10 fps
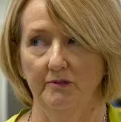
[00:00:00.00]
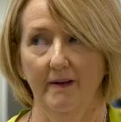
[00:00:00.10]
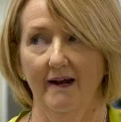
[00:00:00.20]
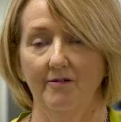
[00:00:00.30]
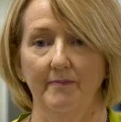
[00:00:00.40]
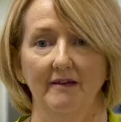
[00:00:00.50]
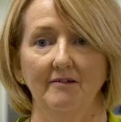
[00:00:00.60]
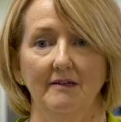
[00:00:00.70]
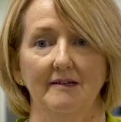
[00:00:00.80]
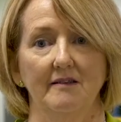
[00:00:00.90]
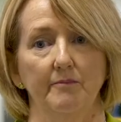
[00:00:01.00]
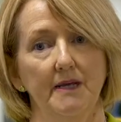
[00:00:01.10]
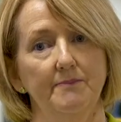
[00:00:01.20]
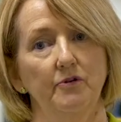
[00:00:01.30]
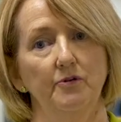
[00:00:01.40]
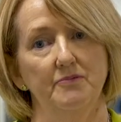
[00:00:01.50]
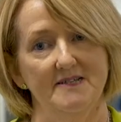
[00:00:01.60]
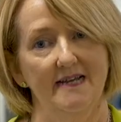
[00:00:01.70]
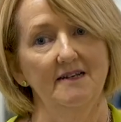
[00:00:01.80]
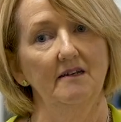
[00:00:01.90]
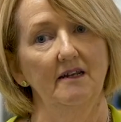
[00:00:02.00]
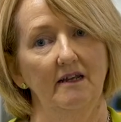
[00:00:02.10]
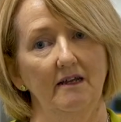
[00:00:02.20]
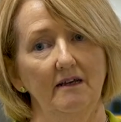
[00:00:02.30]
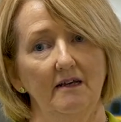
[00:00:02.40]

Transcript: paramount is that people who presented here